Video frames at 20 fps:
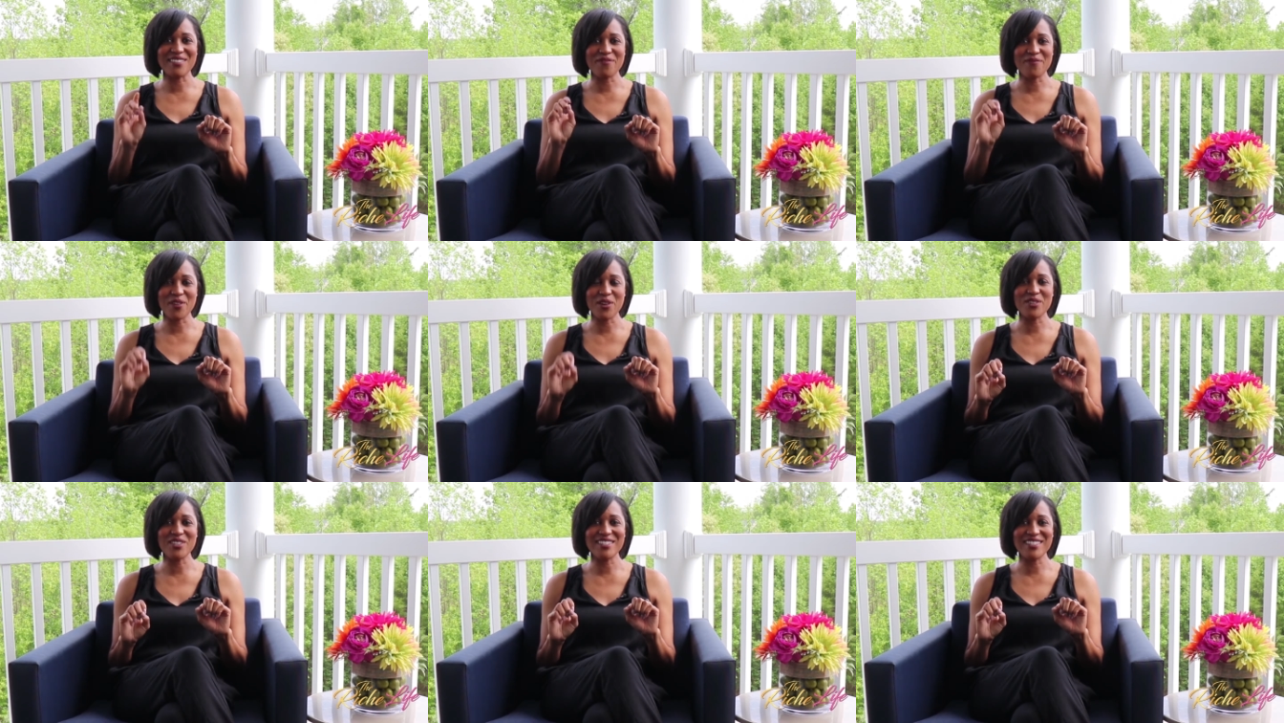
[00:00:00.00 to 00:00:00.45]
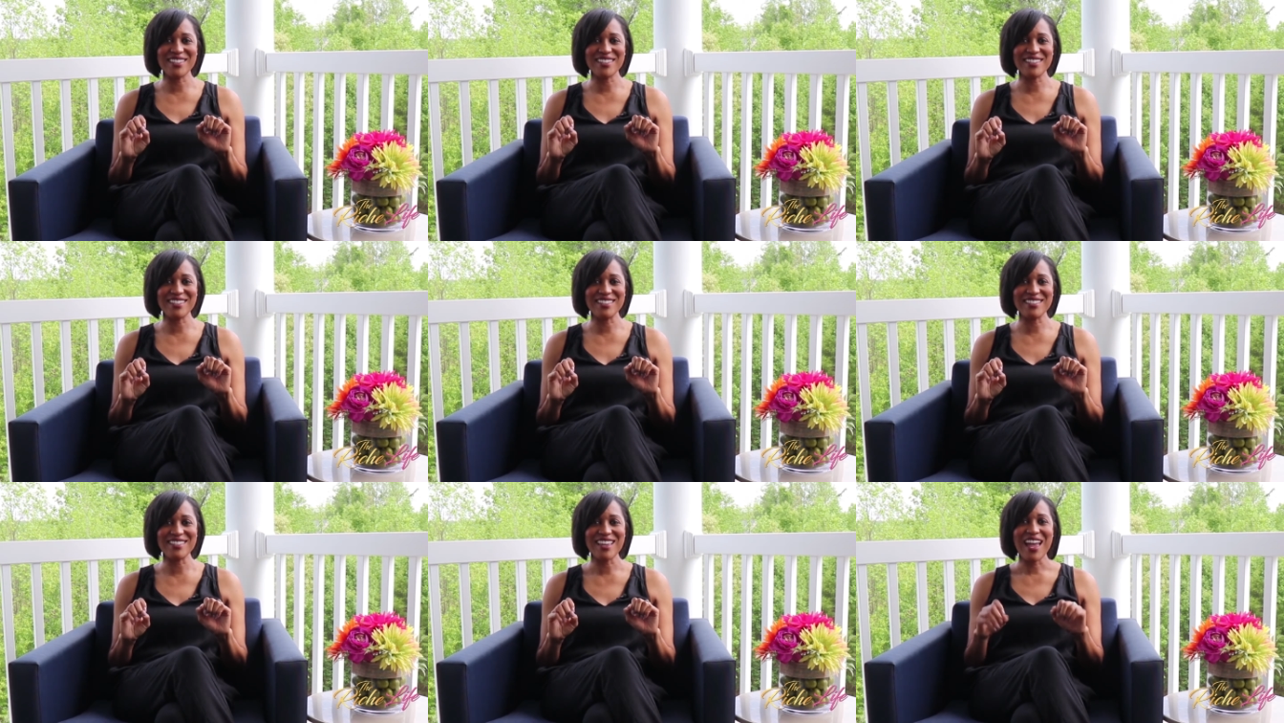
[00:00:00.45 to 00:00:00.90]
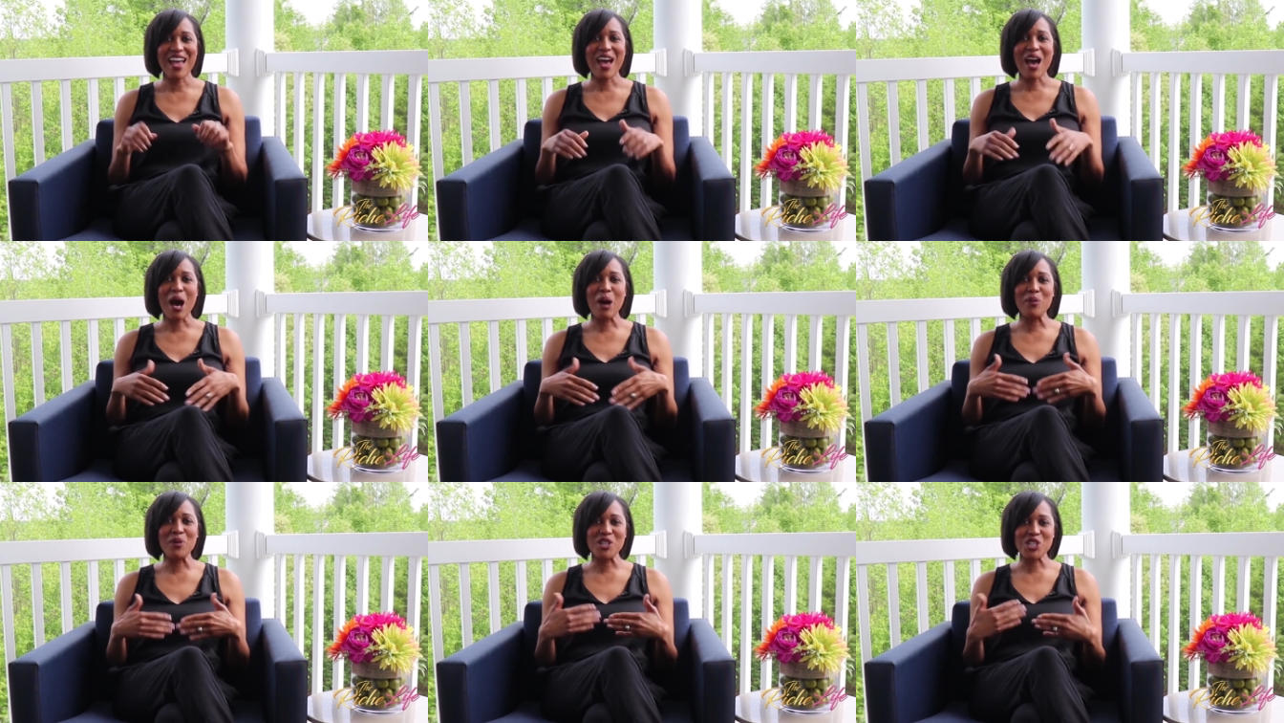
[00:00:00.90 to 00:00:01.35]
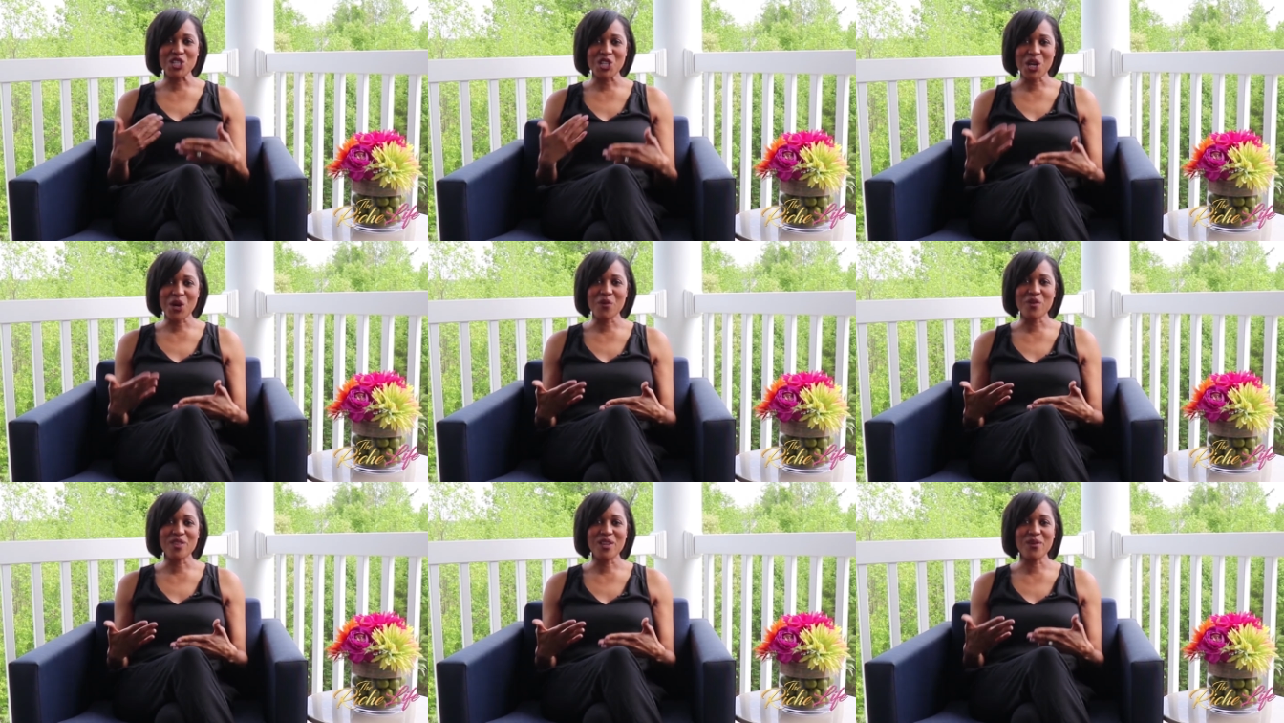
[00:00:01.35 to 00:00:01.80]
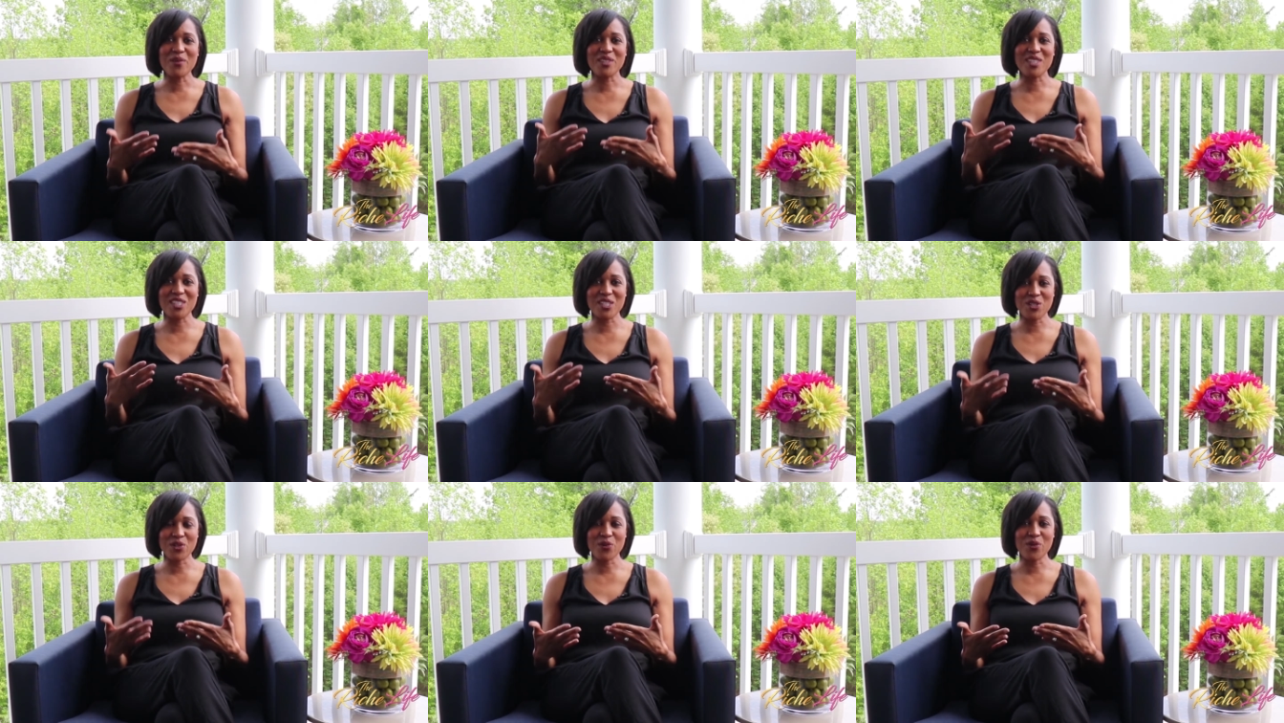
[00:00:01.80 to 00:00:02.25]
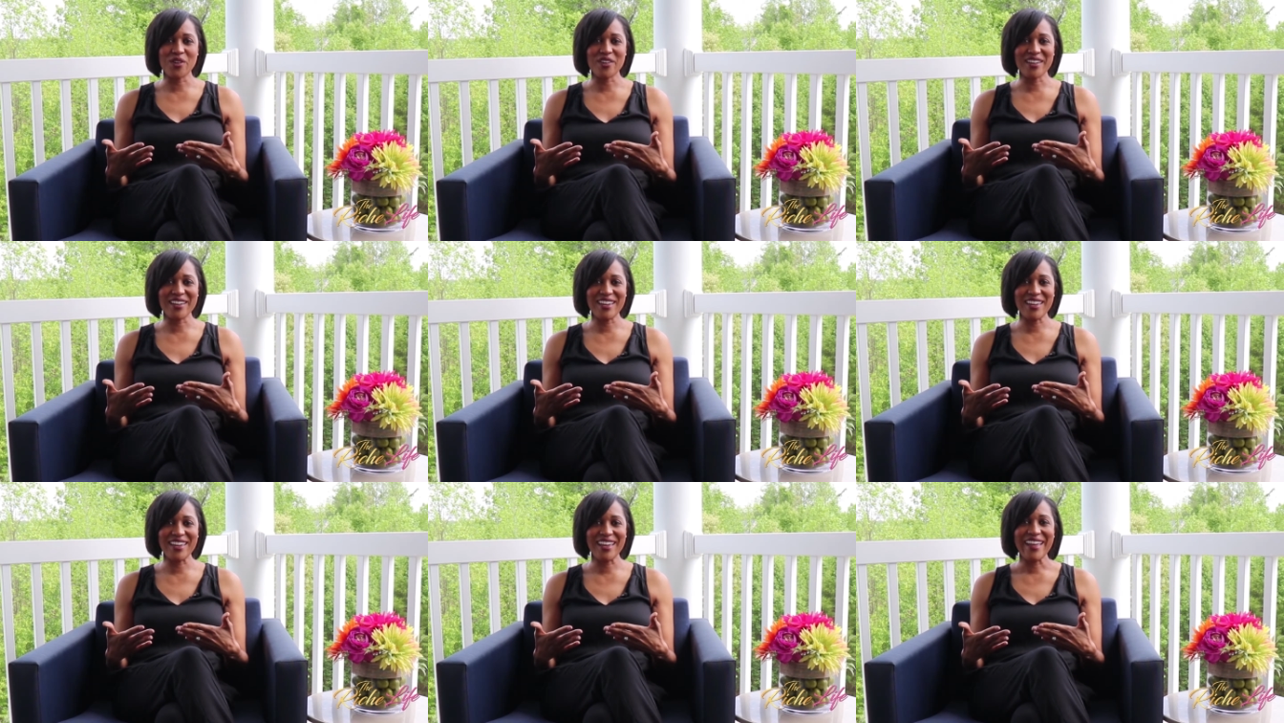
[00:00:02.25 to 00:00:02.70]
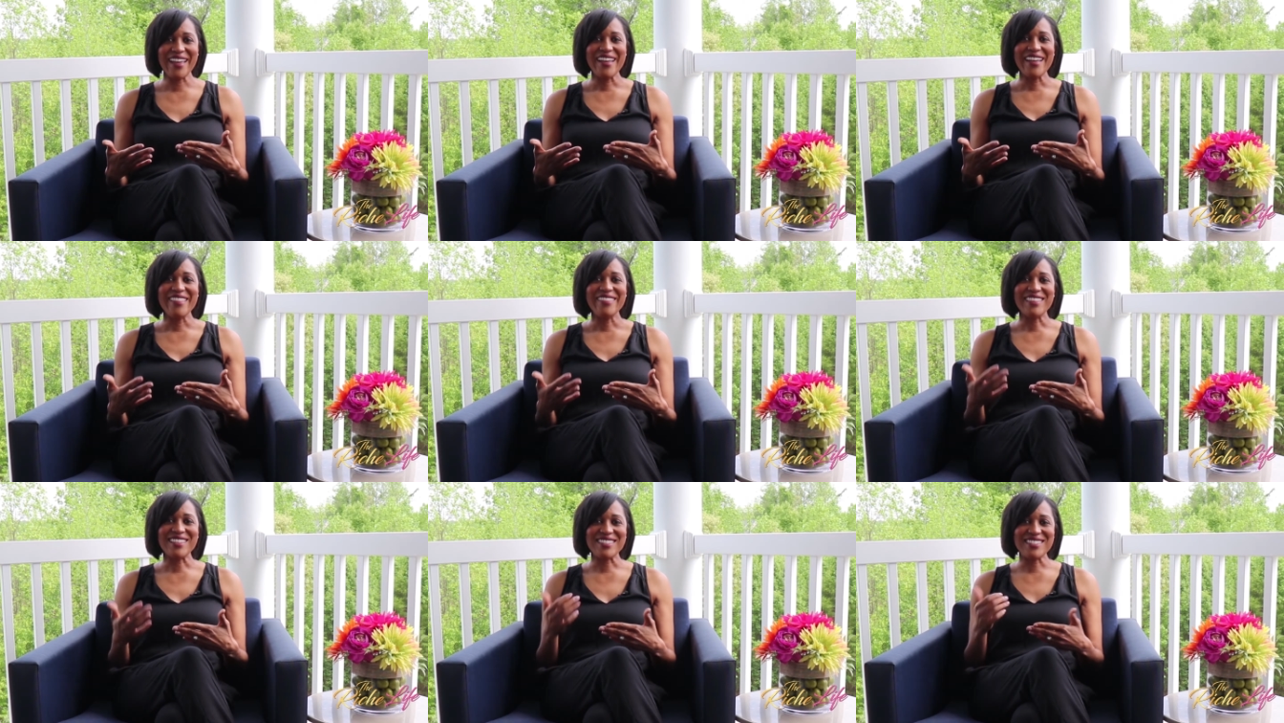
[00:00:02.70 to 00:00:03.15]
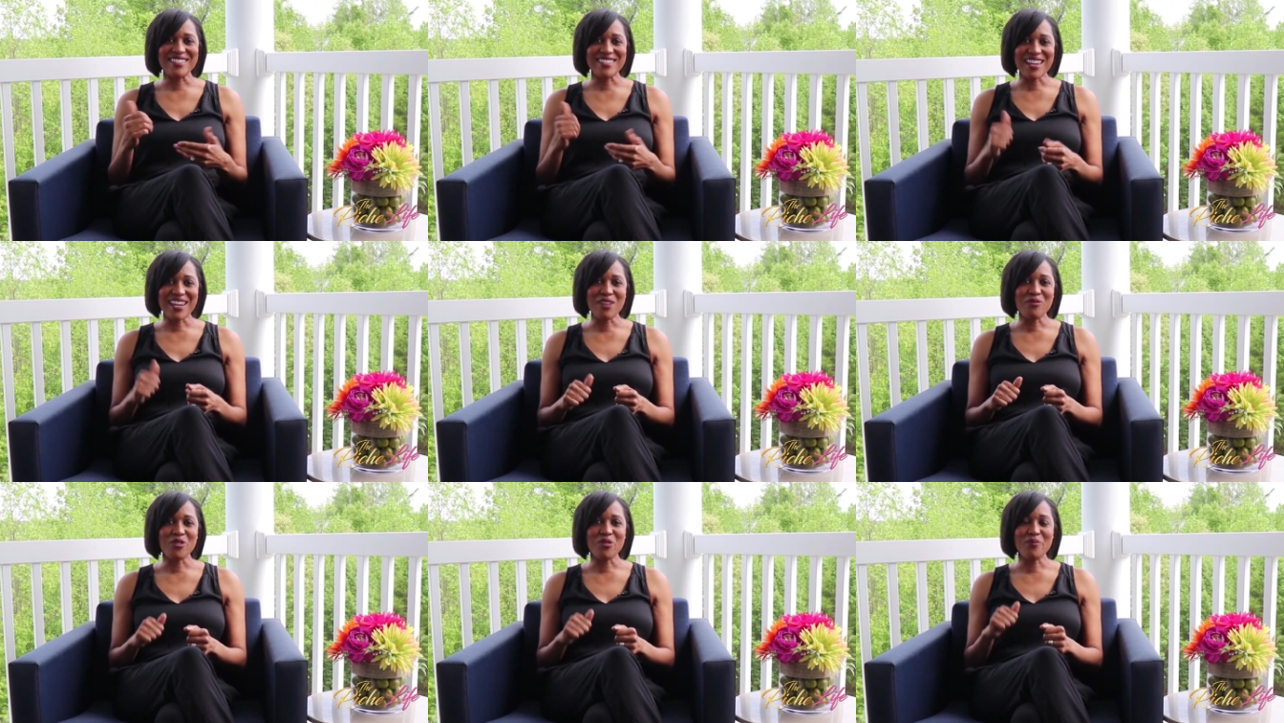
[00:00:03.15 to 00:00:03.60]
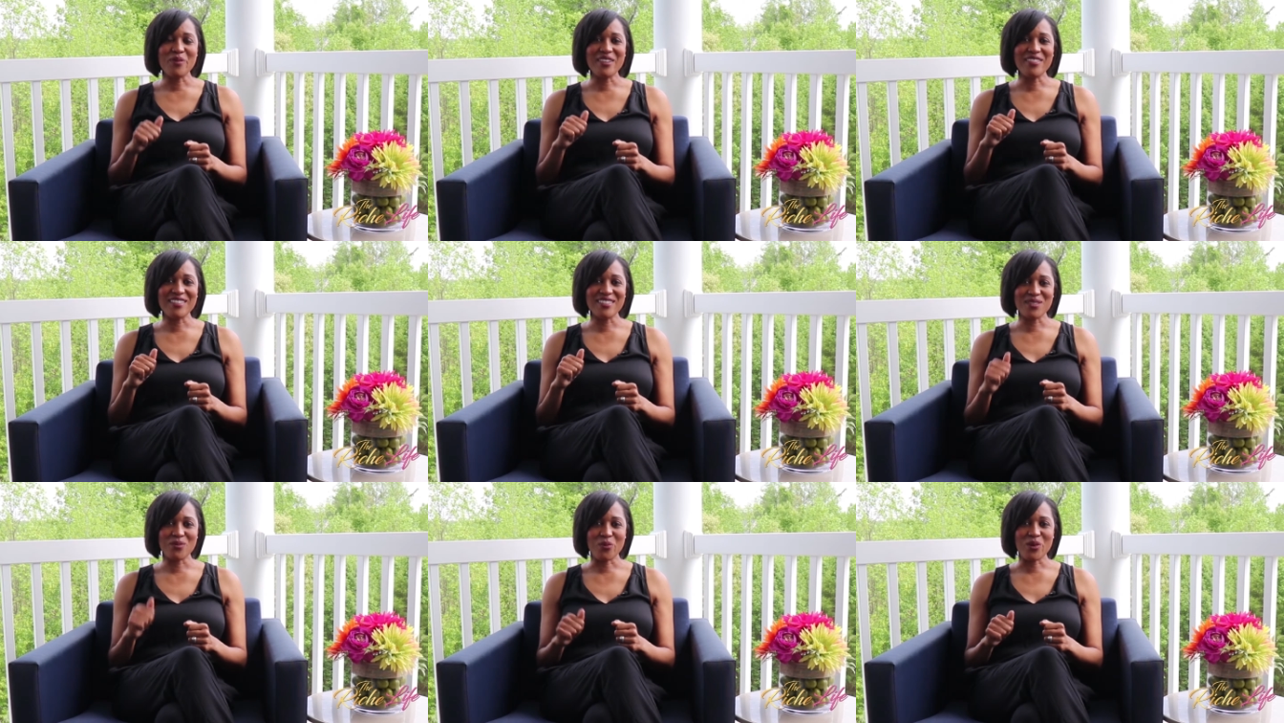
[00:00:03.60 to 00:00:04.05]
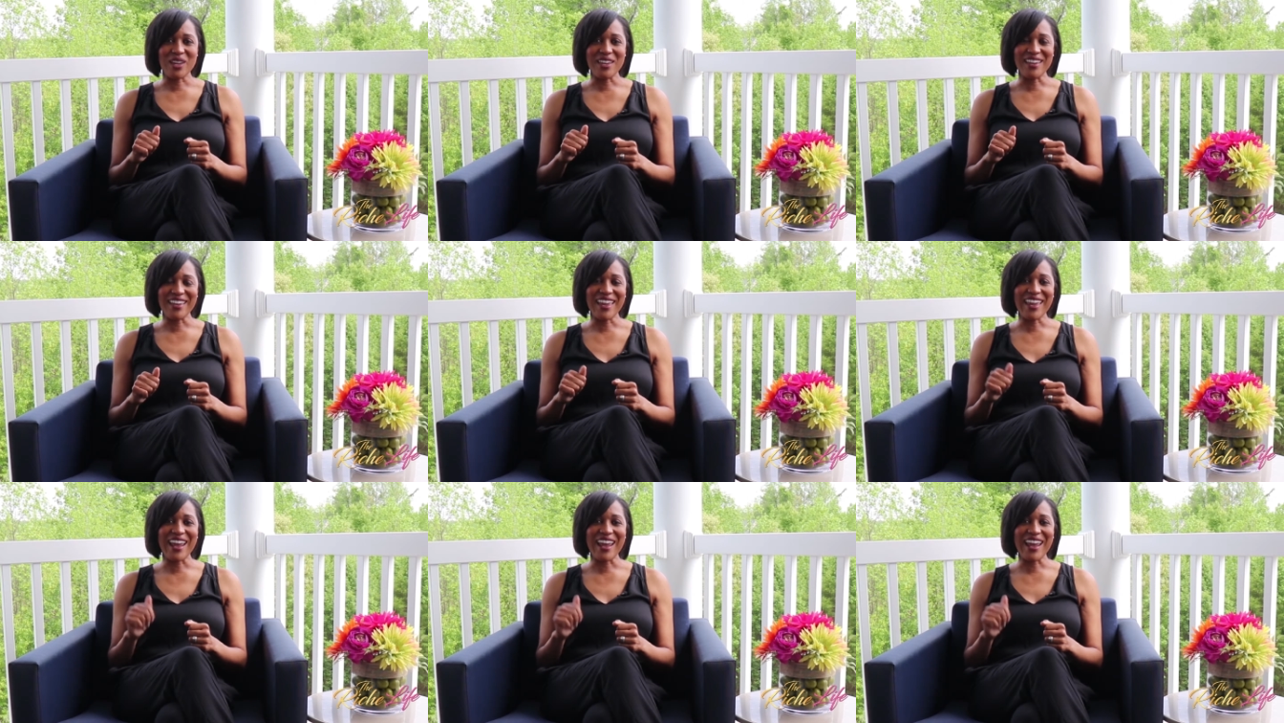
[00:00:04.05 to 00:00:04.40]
The first is I want to share with you a story that stayed with me this week,